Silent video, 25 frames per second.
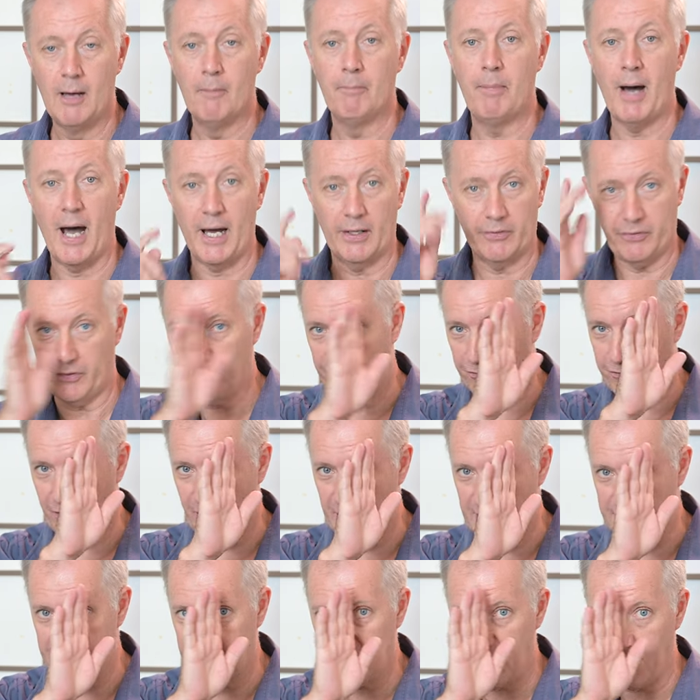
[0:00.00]
But the
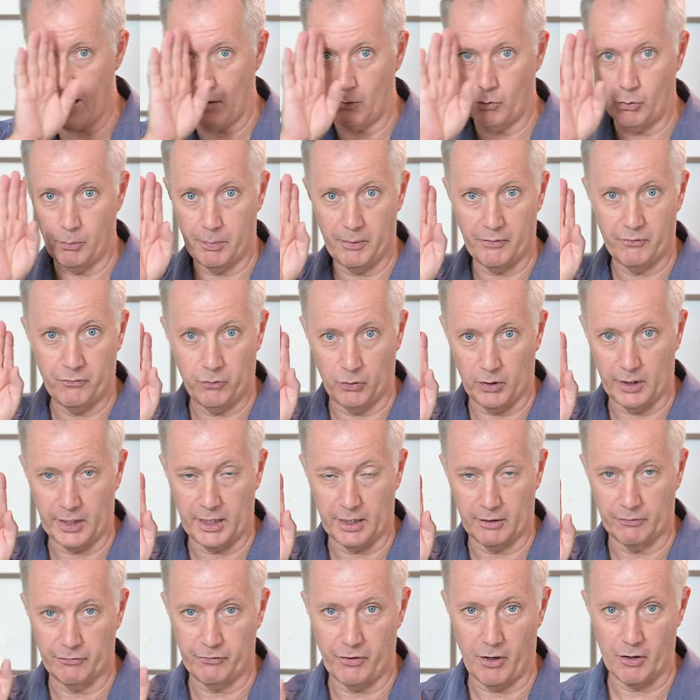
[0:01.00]
face now will be
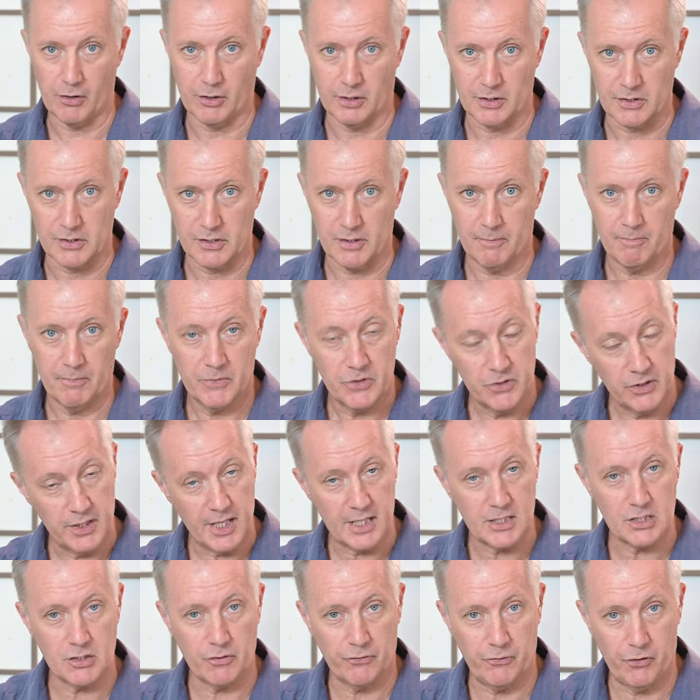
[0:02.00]
fully in focus. So
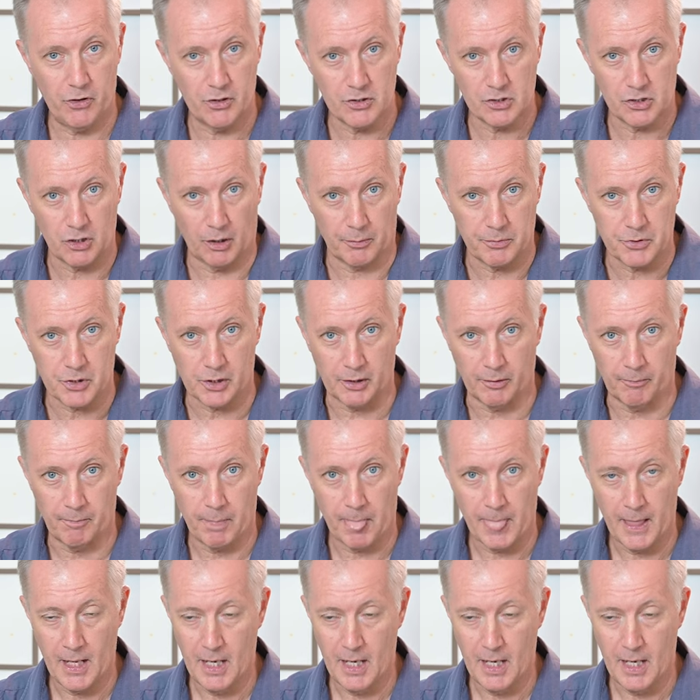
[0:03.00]
that's the first option.